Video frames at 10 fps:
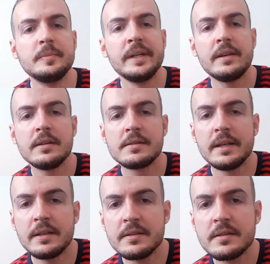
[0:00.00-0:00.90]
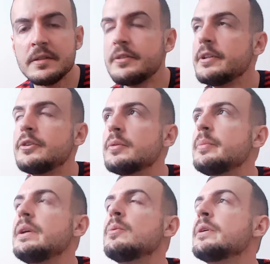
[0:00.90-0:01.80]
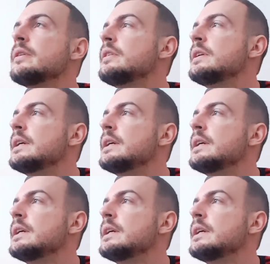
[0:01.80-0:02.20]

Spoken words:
because I consider it to be one